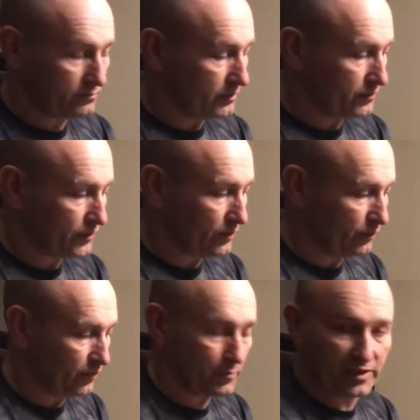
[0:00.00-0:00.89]
So
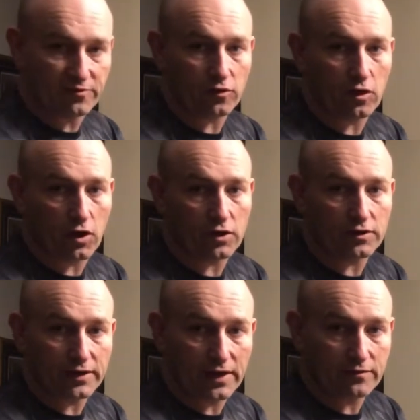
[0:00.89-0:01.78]
for beaver or otter,
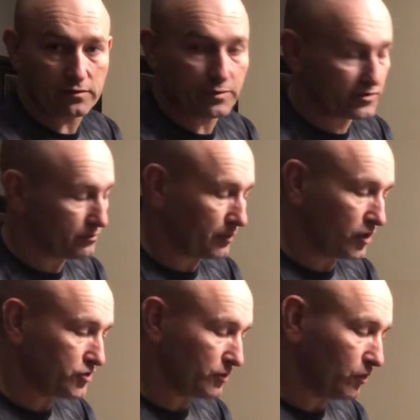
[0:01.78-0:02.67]
they have to be
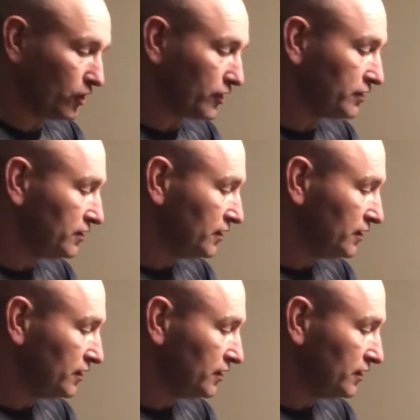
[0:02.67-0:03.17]
submerged in water.